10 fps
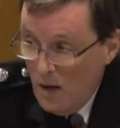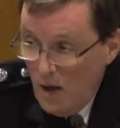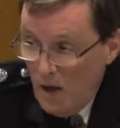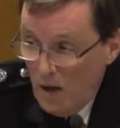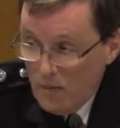
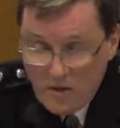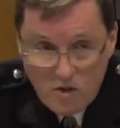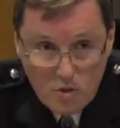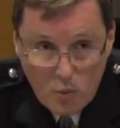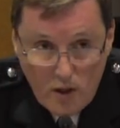That's
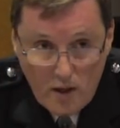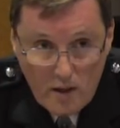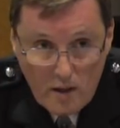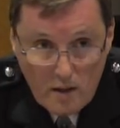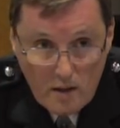just
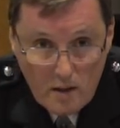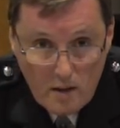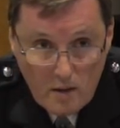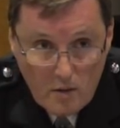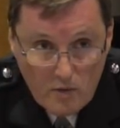where
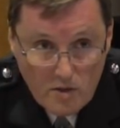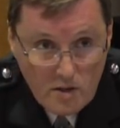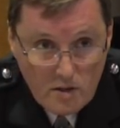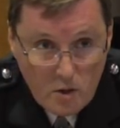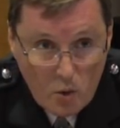an
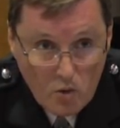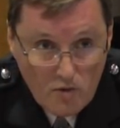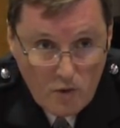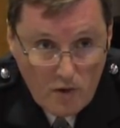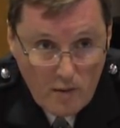officer calls
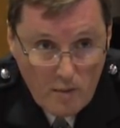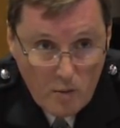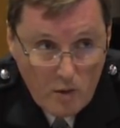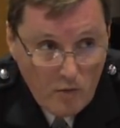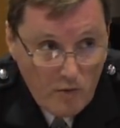via their
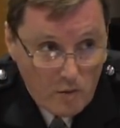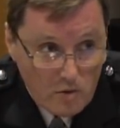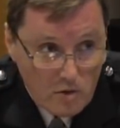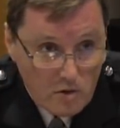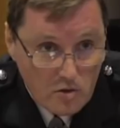mobile phone
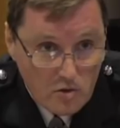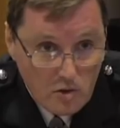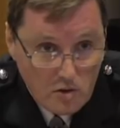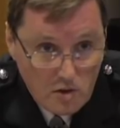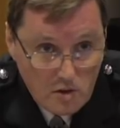to
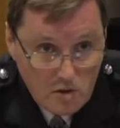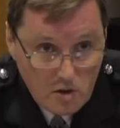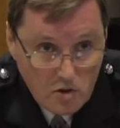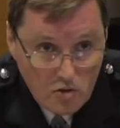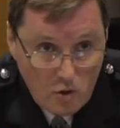
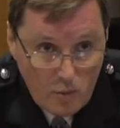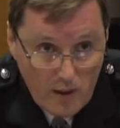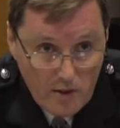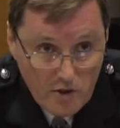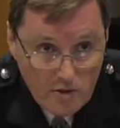control
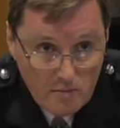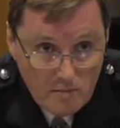paging.